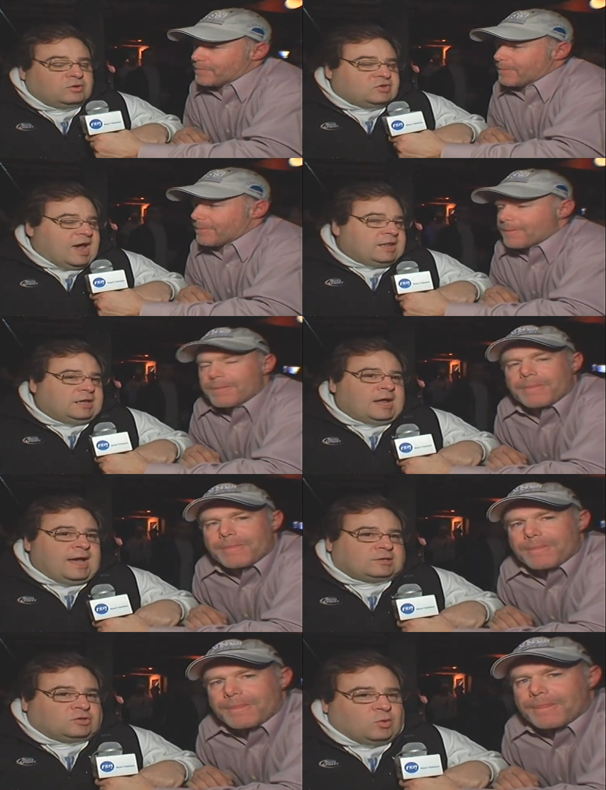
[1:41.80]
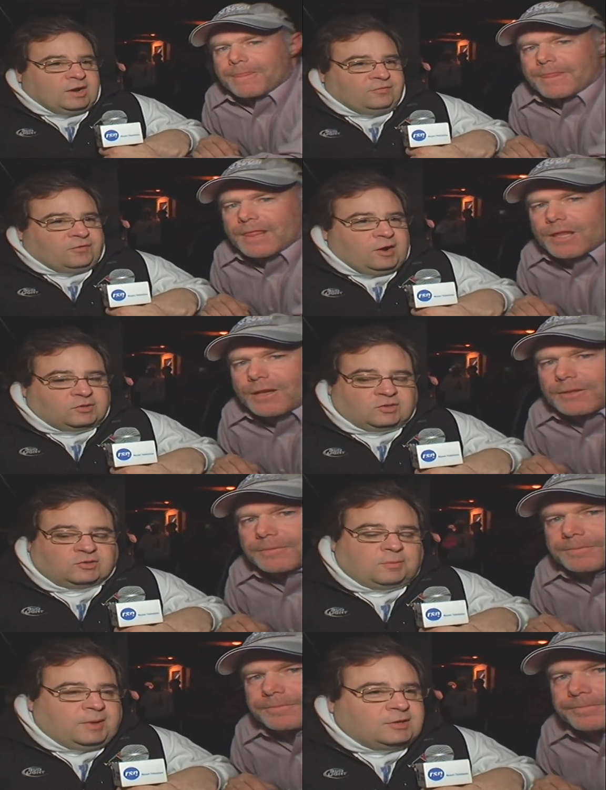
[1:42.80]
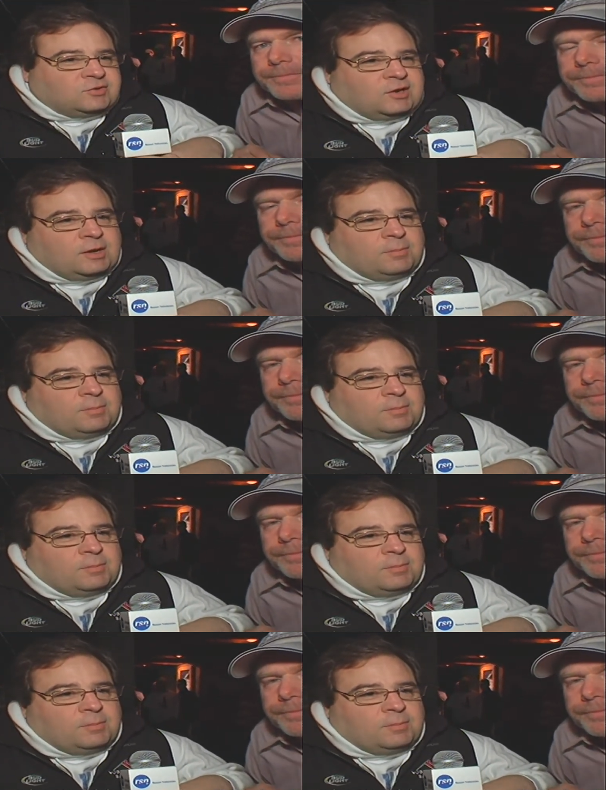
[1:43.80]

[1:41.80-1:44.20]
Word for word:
Speaker 1: Saturday night, the 21st, is the Big City